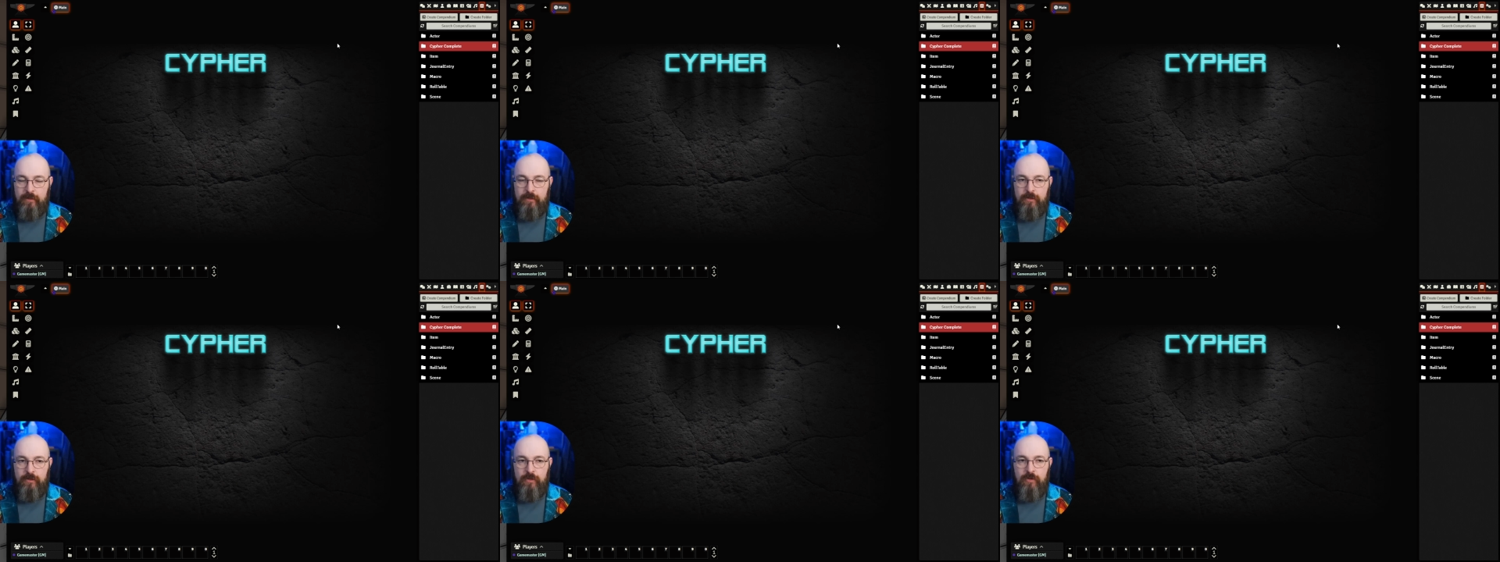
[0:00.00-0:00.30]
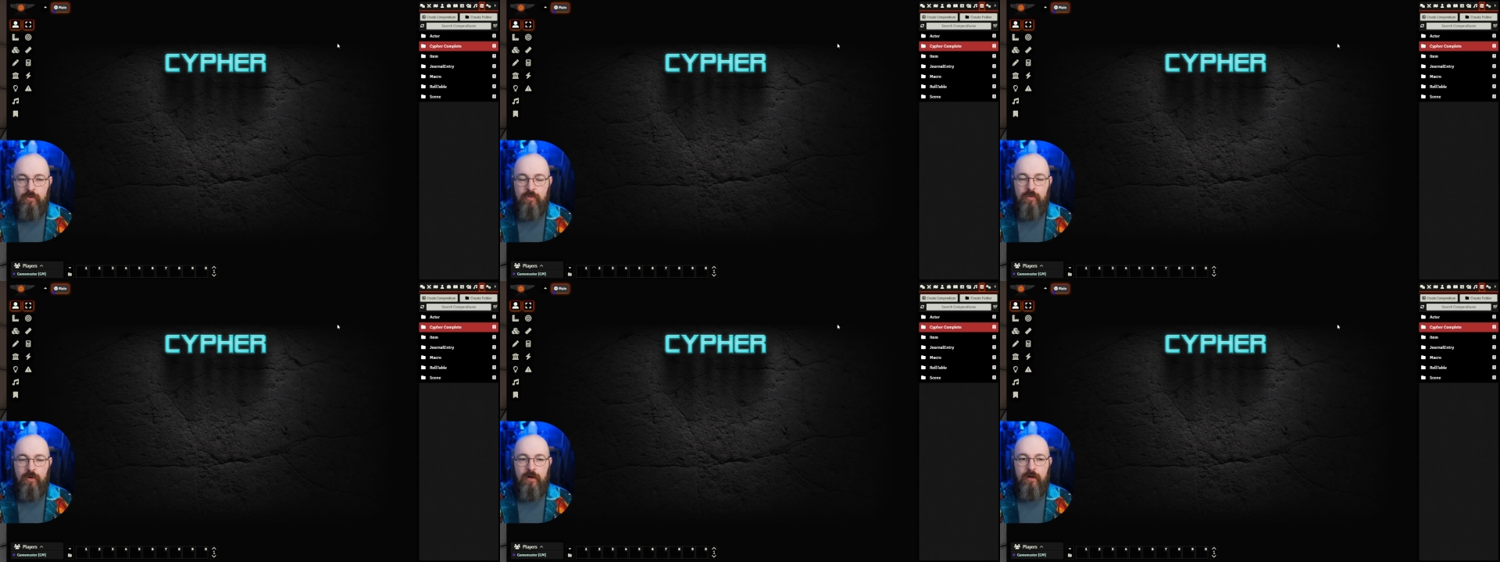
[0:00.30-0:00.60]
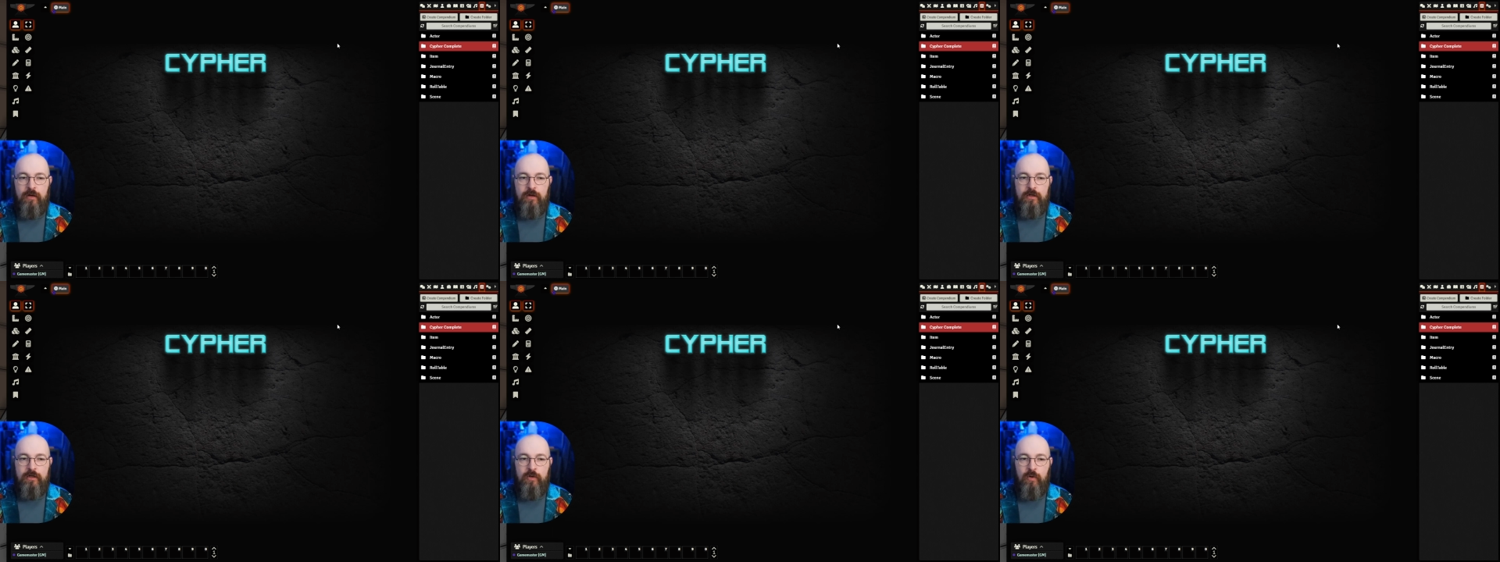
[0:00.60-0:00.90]
you
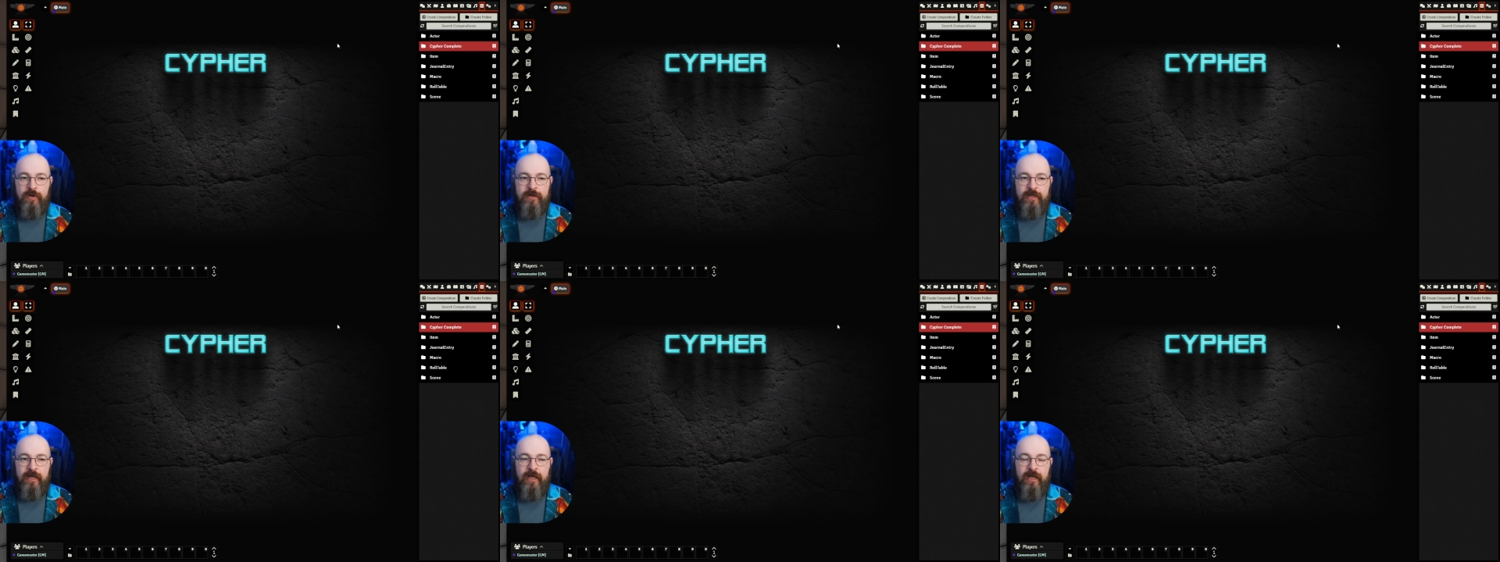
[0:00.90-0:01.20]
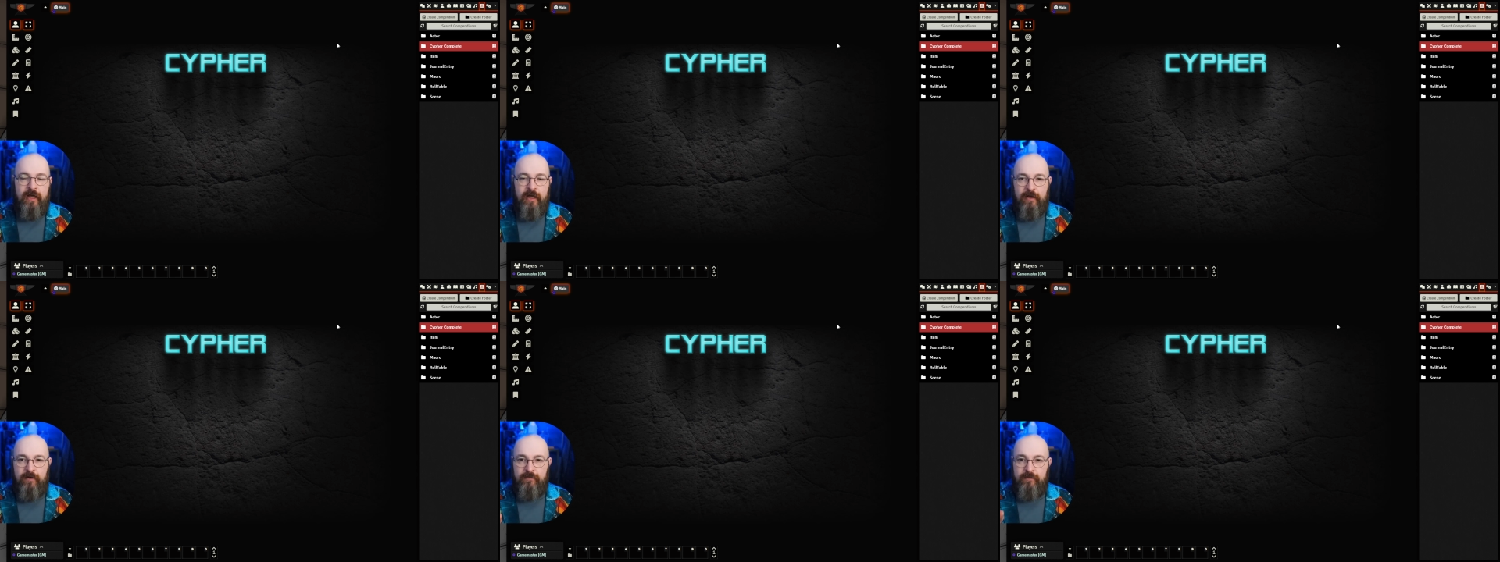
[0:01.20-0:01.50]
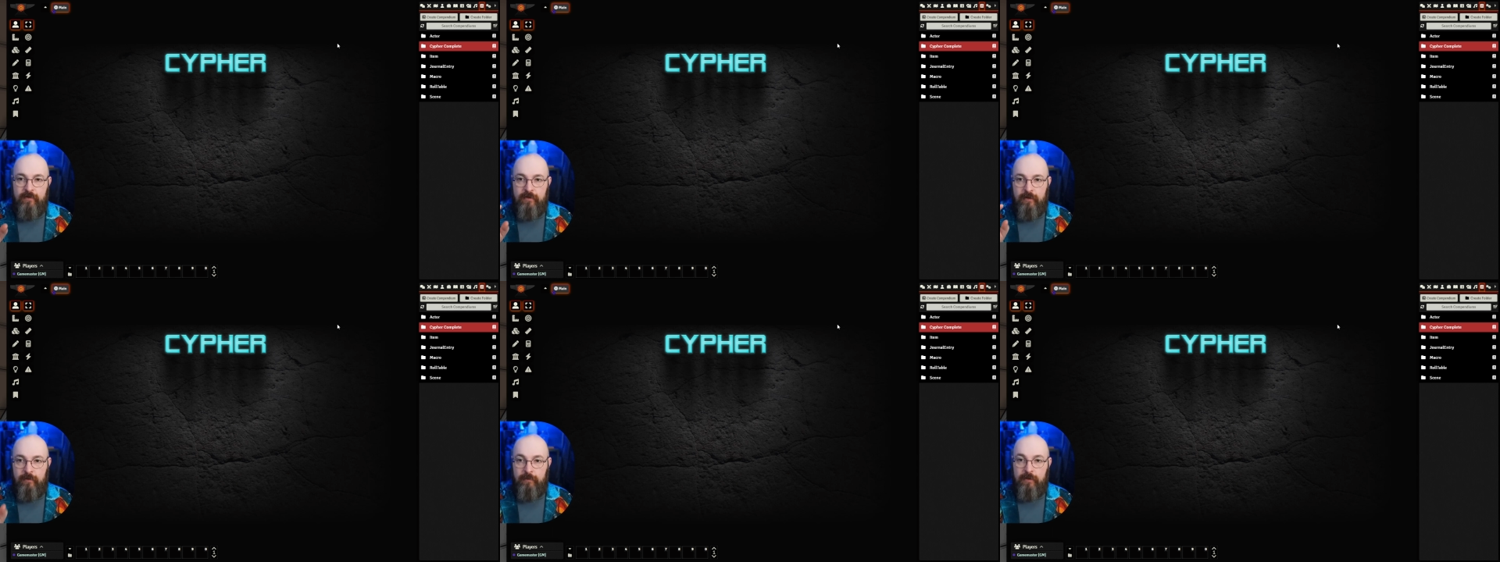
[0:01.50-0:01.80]
are going to
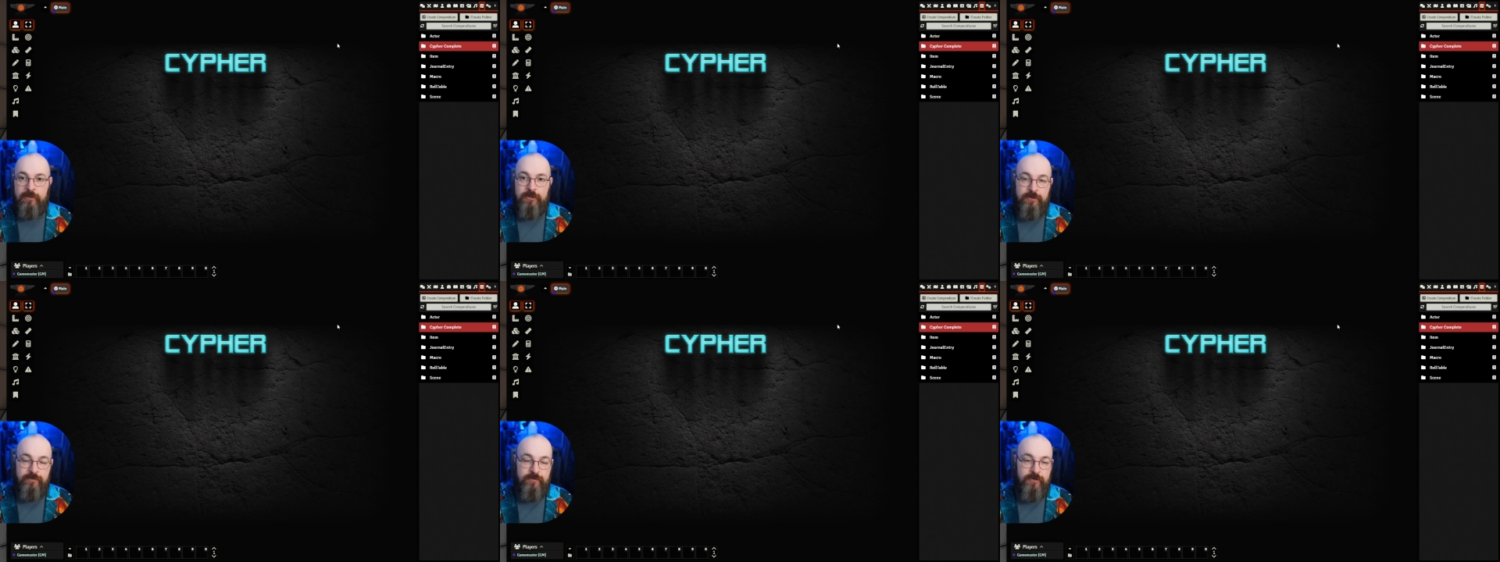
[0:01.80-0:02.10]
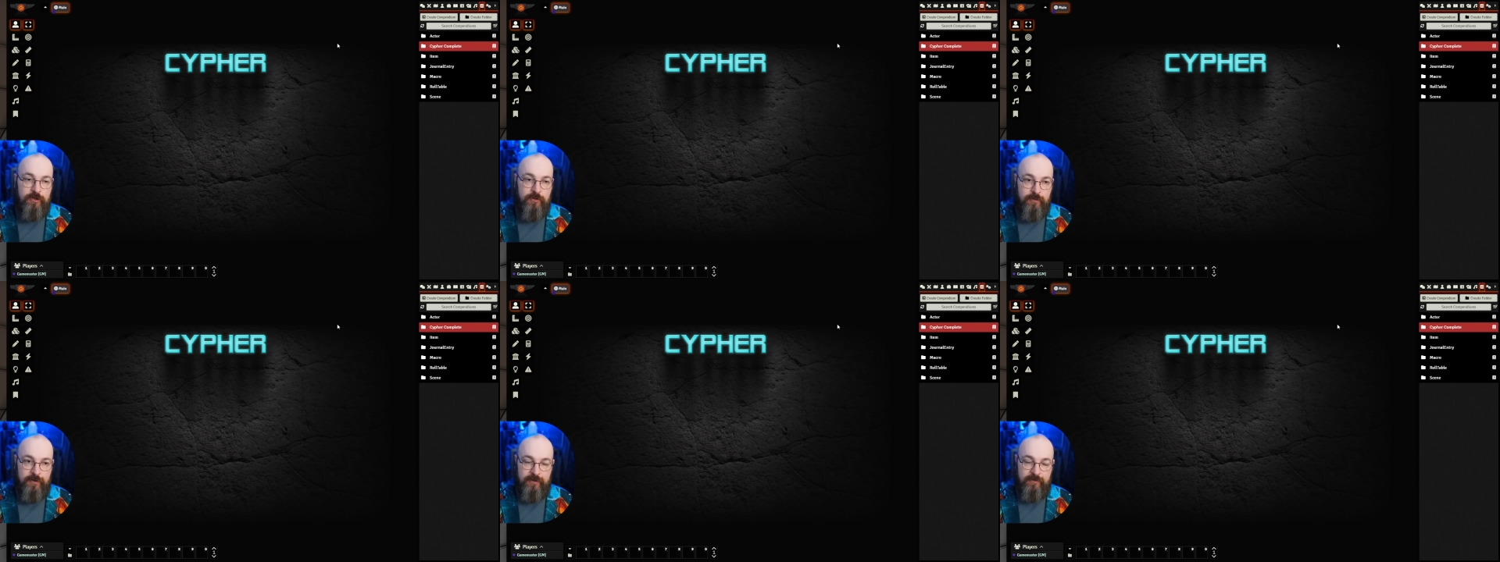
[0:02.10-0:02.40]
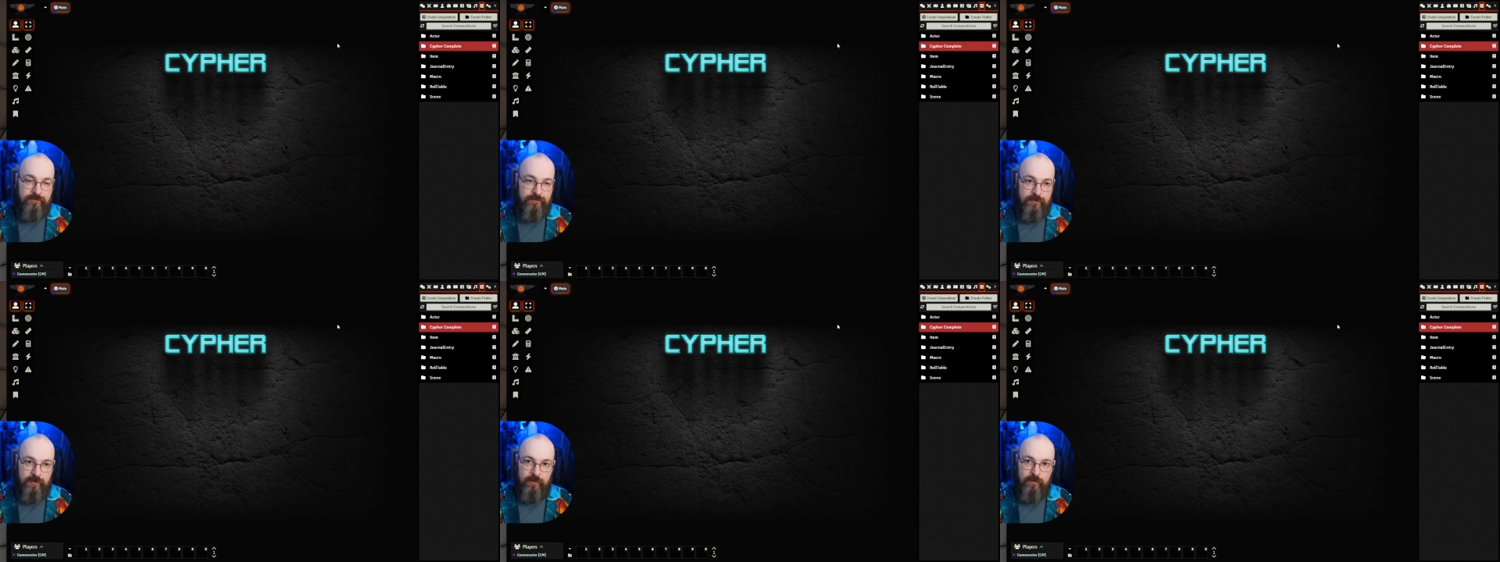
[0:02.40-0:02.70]
have a bunch of new
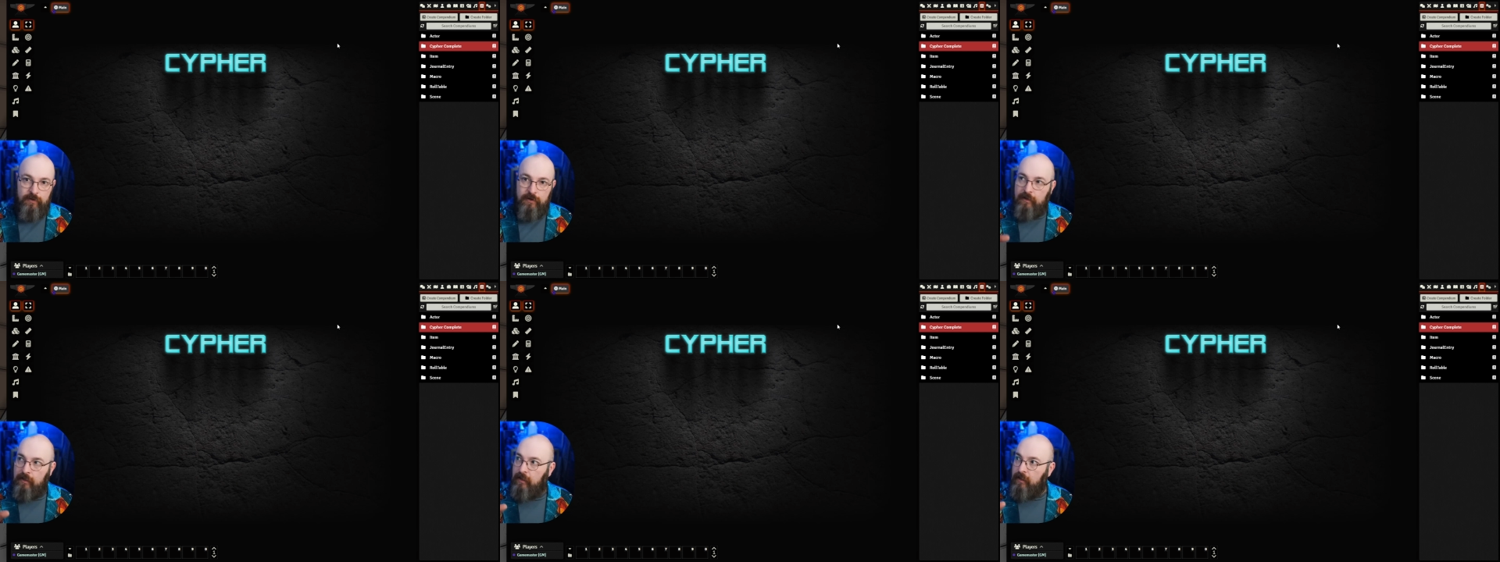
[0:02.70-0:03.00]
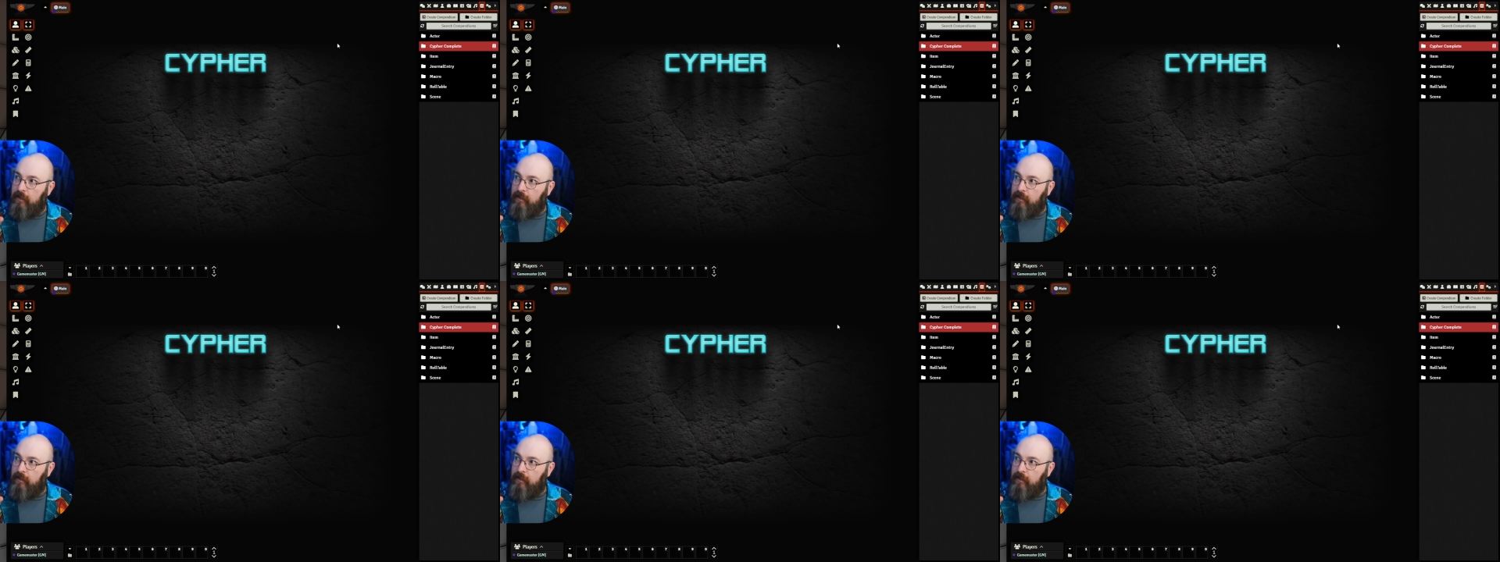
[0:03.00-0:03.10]
info.